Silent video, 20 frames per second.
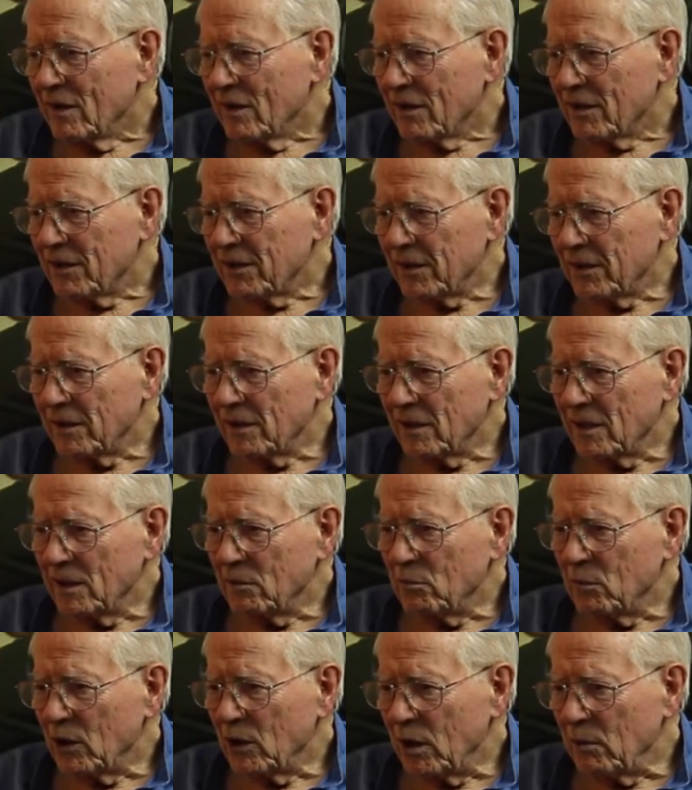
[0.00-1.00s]
thoroughly
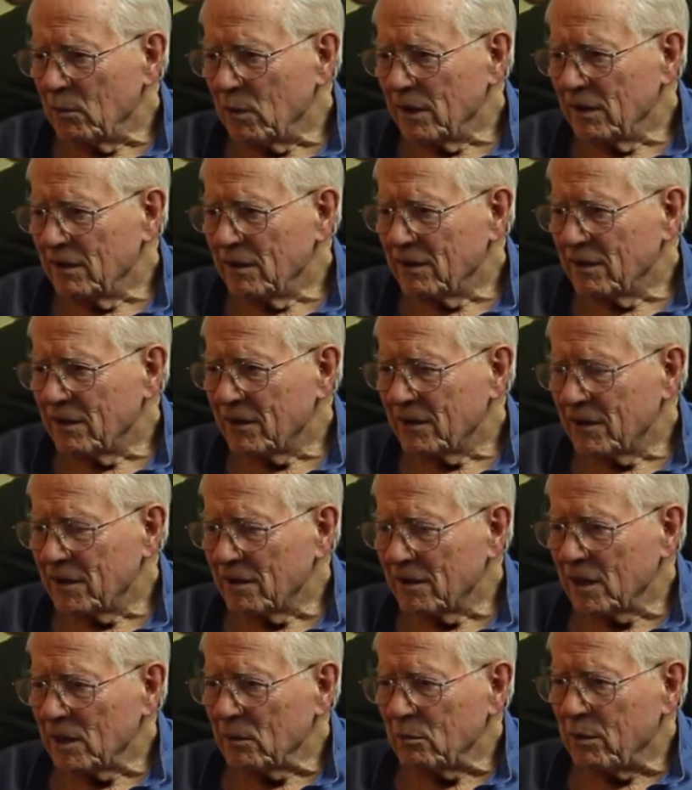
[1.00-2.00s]
Mormon,
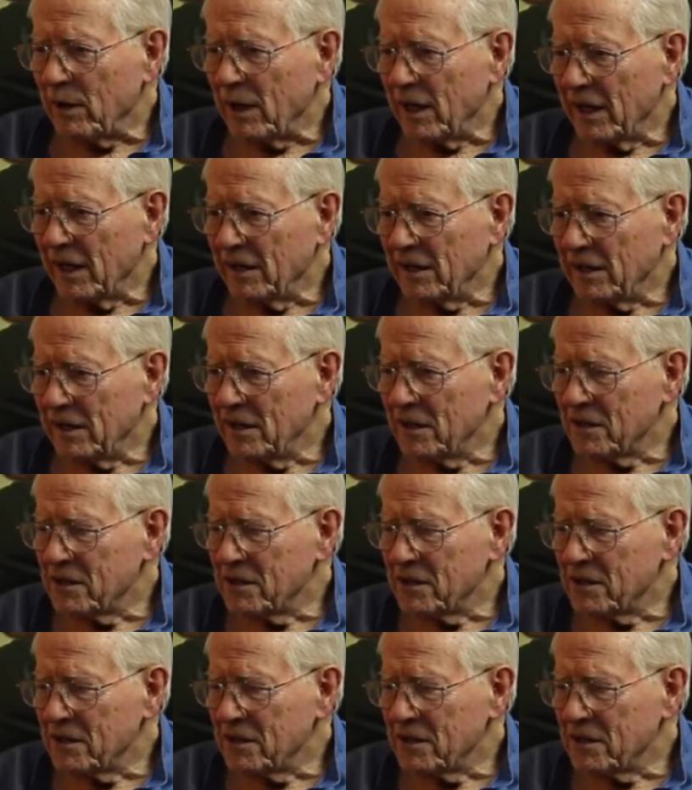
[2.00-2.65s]
thoroughly pioneer